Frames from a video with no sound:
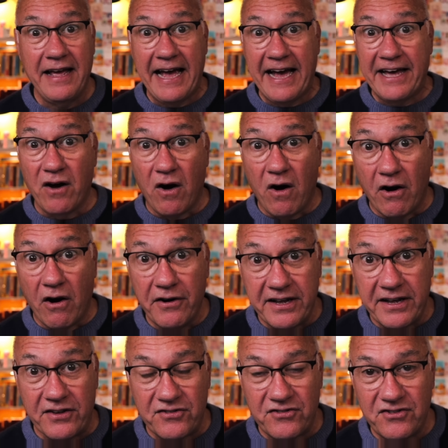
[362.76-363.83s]
an
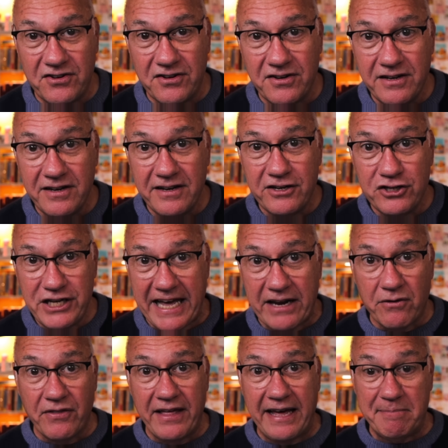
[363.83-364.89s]
artist. Channel
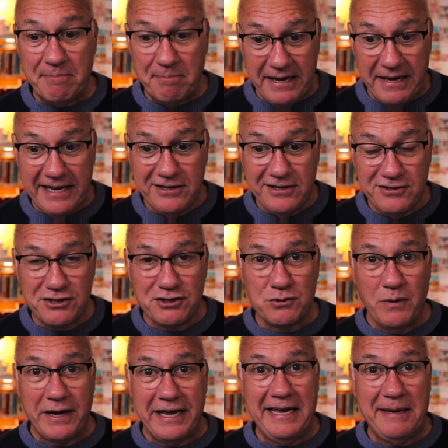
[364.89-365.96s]
that big
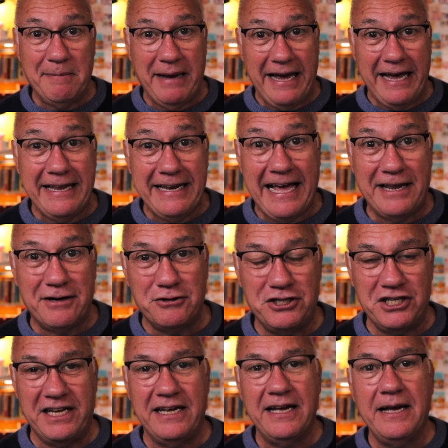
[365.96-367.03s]
swinging pen
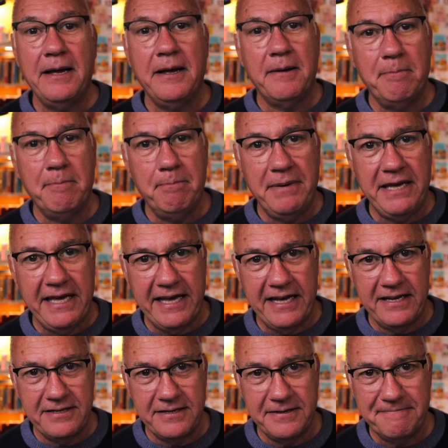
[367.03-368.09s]
energy. Be
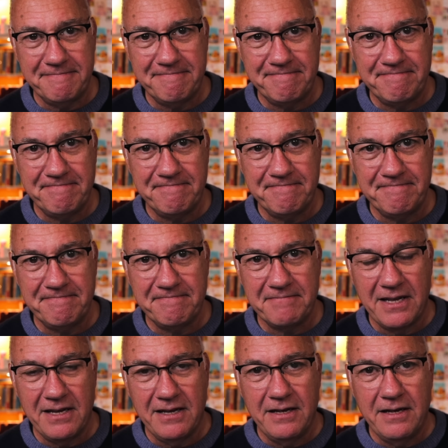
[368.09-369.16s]
it.
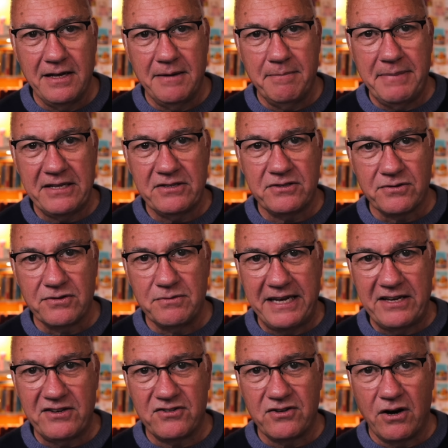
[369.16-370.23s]
Pencils make
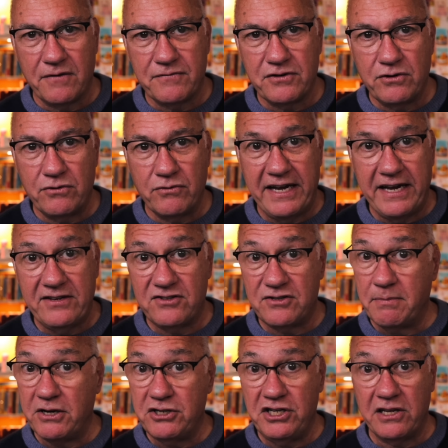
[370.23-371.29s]
soft, gray,
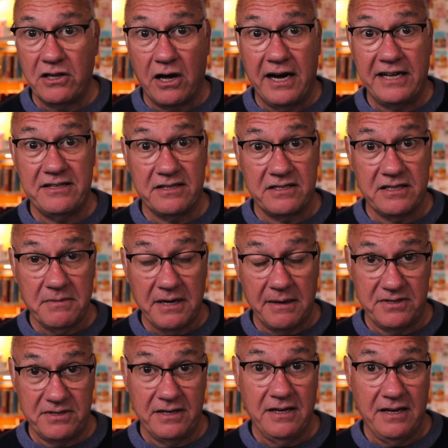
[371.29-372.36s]
smudgy lines, and sometimes
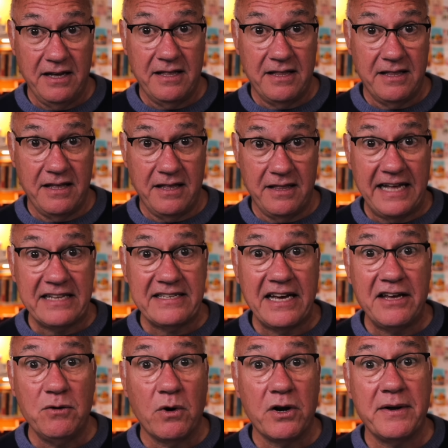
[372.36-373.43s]
that's how you
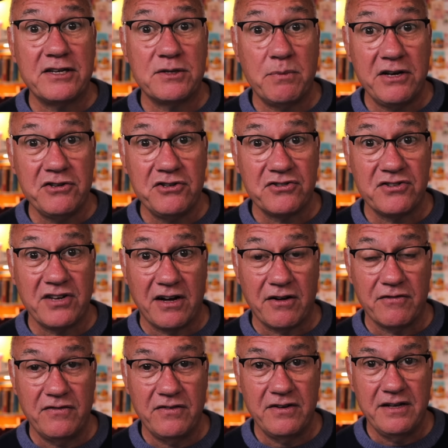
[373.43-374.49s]
want to express yourself.